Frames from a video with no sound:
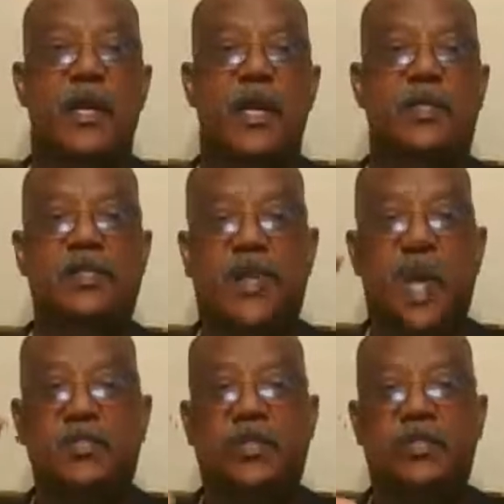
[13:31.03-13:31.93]
And this
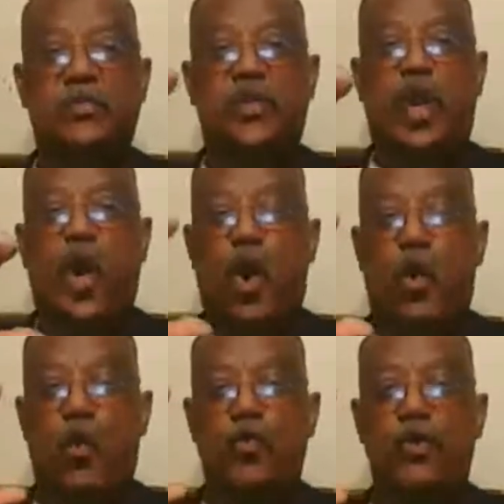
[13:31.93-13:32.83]
constitutes a
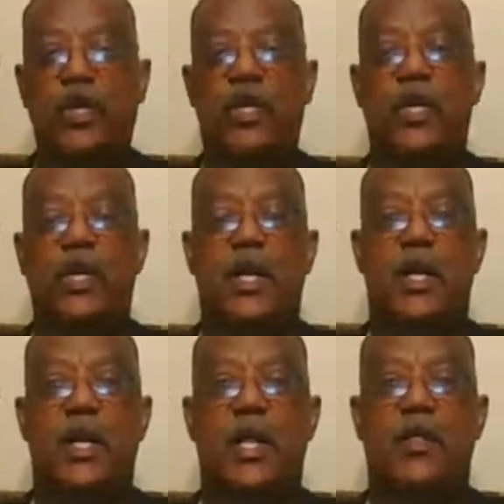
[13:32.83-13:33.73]
code
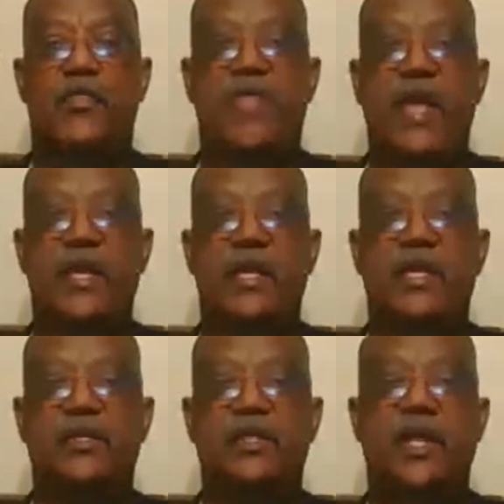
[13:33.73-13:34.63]
that
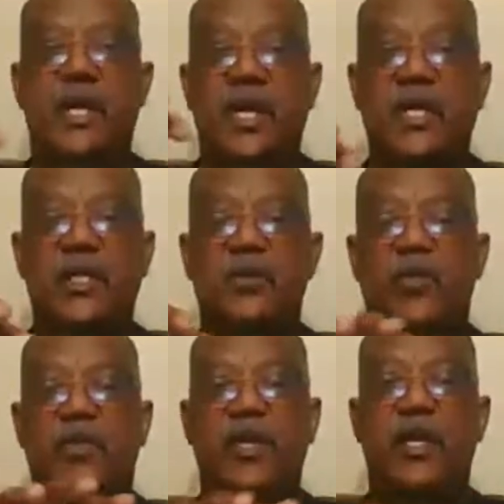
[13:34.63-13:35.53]
is hidden
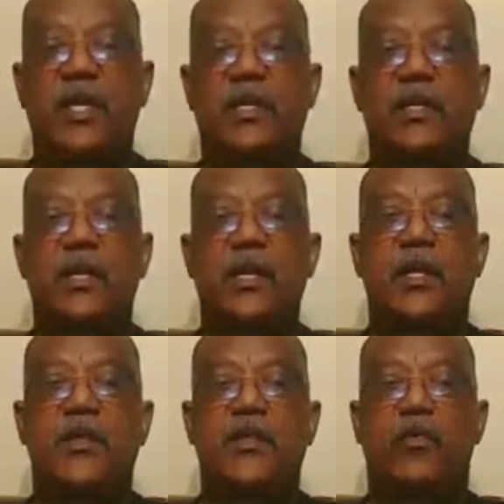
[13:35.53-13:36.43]
within
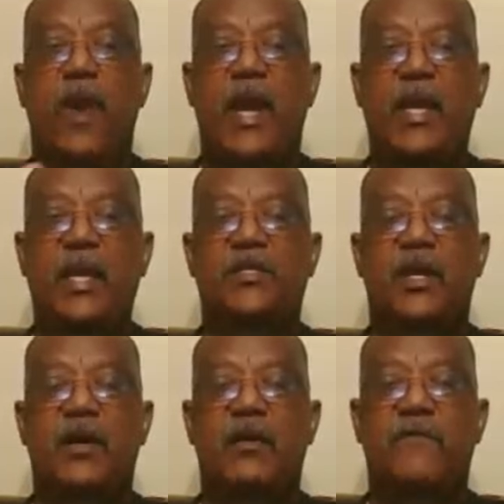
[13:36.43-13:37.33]
the writings
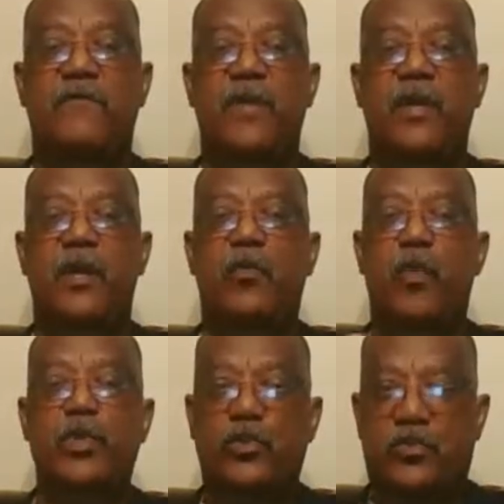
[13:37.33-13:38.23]
of the
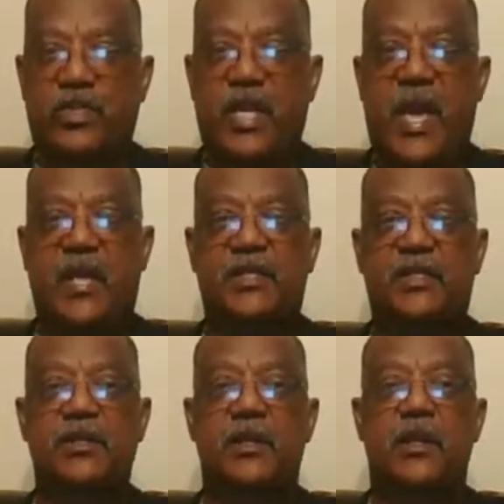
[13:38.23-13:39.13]
original
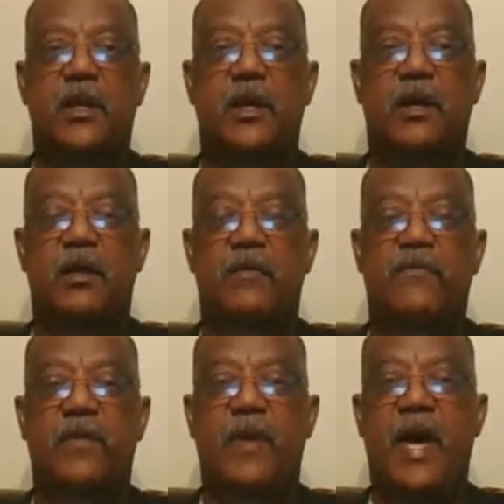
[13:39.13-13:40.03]
text
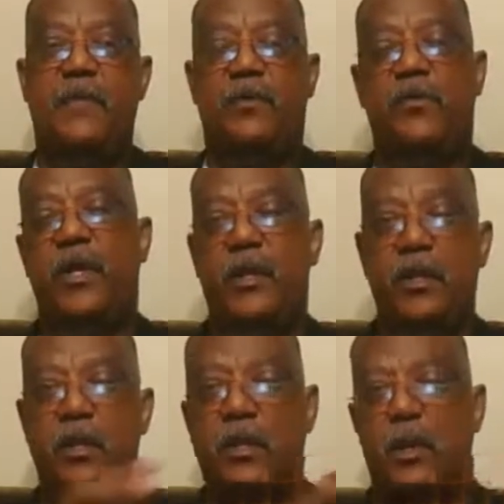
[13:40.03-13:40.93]
of the Bible.
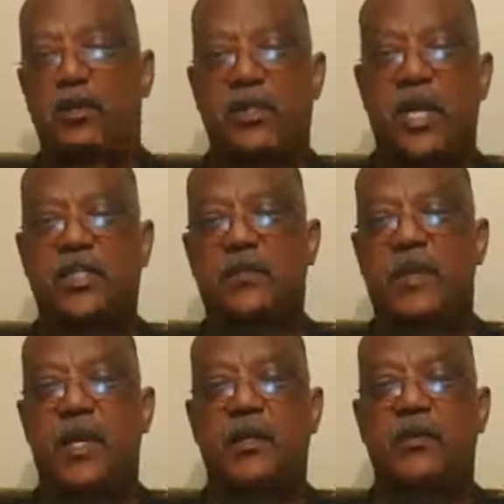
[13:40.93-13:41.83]
The Old
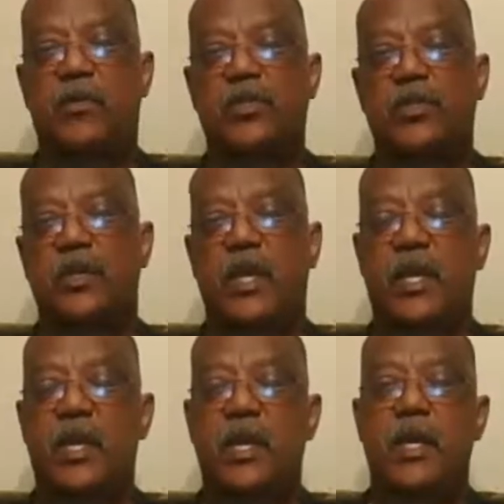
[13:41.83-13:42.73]
Testament
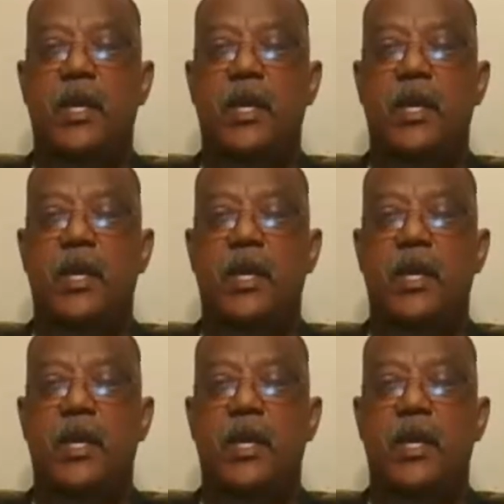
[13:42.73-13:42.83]
originally